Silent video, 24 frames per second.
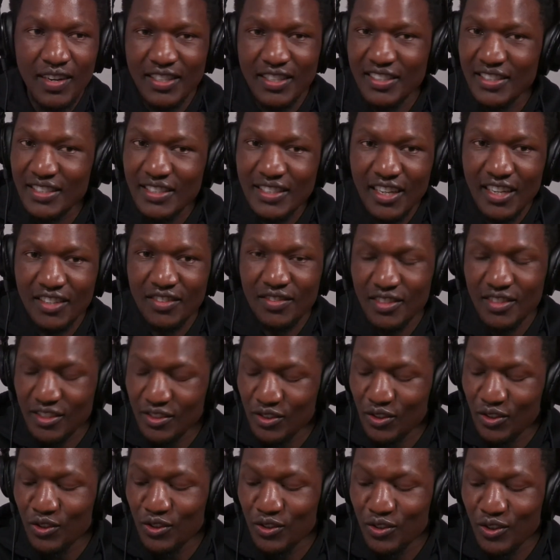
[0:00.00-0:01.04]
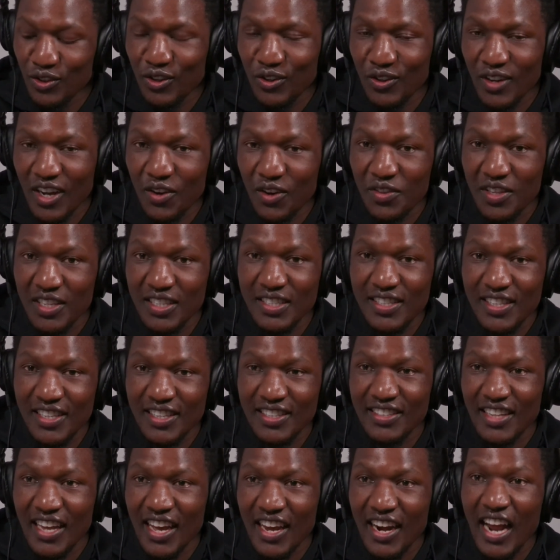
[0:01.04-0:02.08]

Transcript: this country, so you don't know how these things are.